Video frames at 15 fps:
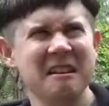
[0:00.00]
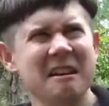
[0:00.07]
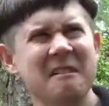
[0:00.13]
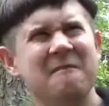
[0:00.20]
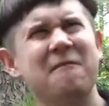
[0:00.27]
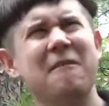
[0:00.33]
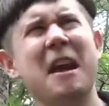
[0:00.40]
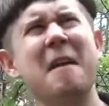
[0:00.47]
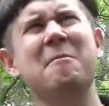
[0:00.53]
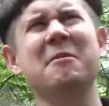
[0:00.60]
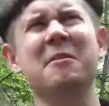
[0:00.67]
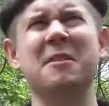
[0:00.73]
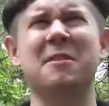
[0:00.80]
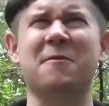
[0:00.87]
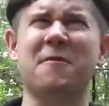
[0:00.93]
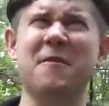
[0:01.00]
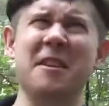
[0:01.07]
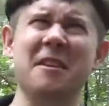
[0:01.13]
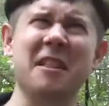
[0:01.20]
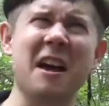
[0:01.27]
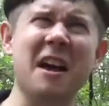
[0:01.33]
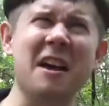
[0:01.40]
Fabulous
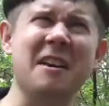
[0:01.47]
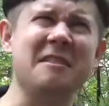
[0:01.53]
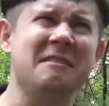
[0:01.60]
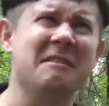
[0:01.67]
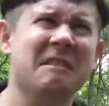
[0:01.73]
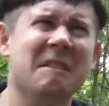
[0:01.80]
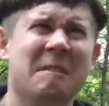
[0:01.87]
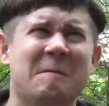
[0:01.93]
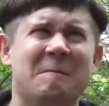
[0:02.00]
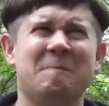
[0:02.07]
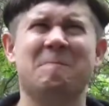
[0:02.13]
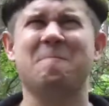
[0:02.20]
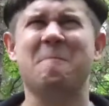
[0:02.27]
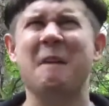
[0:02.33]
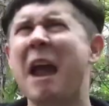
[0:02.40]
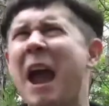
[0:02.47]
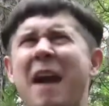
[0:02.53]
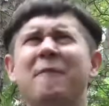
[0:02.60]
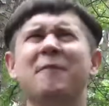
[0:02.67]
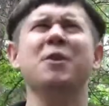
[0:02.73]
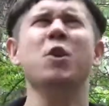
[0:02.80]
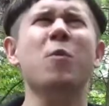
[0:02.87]
Feline,
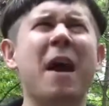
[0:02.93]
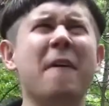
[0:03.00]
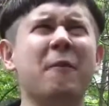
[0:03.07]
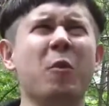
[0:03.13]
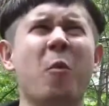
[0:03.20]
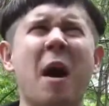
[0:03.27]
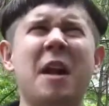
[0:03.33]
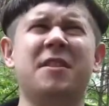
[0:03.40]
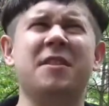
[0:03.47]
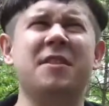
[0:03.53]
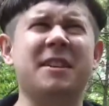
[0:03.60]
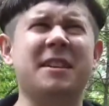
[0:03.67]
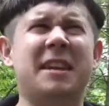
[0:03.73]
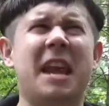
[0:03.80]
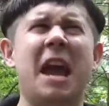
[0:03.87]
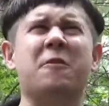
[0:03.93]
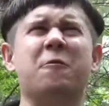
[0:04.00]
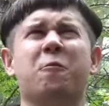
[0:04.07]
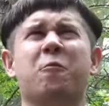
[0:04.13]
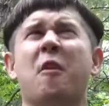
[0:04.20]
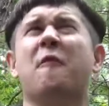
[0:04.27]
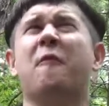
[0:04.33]
haven't you ever wanted to get
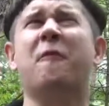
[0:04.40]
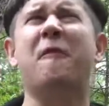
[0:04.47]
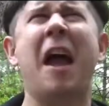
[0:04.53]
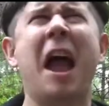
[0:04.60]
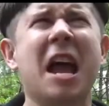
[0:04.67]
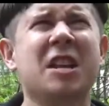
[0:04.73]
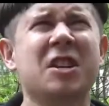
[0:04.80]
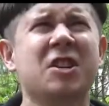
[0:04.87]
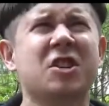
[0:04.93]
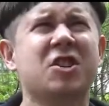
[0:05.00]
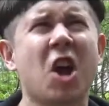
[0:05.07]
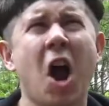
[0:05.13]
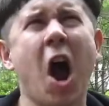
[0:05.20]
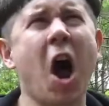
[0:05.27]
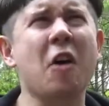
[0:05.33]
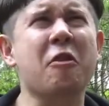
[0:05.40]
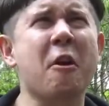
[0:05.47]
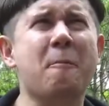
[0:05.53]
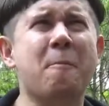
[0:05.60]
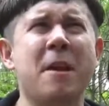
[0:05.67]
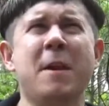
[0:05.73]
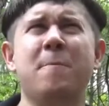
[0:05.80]
revenge on the
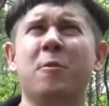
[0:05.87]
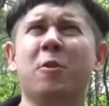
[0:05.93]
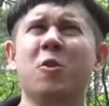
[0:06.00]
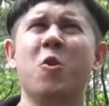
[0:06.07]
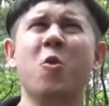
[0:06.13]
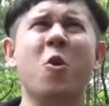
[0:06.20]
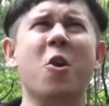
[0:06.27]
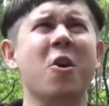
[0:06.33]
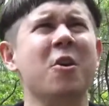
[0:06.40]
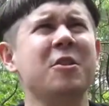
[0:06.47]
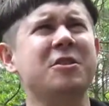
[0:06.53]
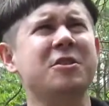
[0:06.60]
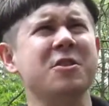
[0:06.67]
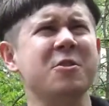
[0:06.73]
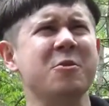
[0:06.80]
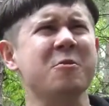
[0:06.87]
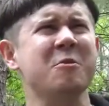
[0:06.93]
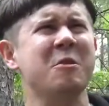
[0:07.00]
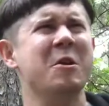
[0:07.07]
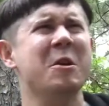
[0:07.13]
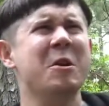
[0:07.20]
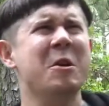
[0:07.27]
people who hurt
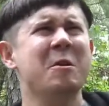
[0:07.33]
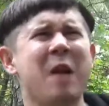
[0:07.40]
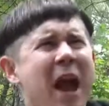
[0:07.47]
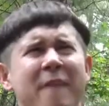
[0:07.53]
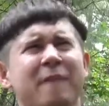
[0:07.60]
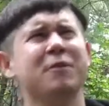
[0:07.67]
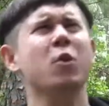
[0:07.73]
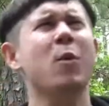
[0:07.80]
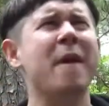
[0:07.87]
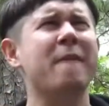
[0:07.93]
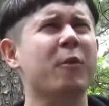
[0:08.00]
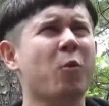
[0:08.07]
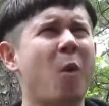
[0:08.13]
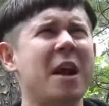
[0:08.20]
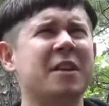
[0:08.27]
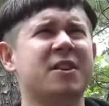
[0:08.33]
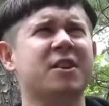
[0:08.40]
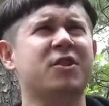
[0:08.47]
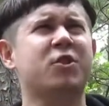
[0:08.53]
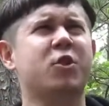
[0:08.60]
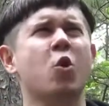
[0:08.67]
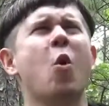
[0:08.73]
you? Haven't you ever
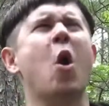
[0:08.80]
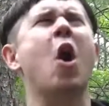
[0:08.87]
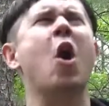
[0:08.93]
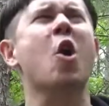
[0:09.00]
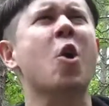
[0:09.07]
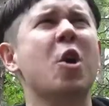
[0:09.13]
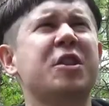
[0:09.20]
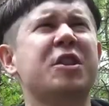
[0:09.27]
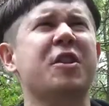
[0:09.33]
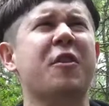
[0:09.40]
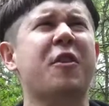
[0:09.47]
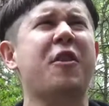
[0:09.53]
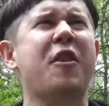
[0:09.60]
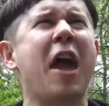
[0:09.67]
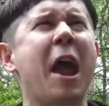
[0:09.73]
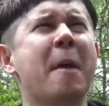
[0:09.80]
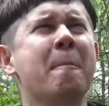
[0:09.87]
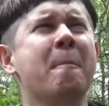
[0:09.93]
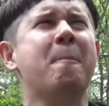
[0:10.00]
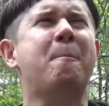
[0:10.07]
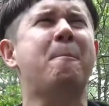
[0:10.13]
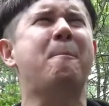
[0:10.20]
wanted to hurt
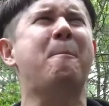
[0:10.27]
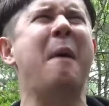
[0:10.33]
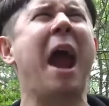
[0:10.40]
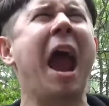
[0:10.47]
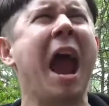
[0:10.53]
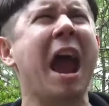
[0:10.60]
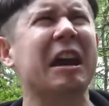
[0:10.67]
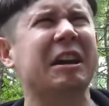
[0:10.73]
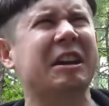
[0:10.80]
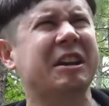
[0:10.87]
them back?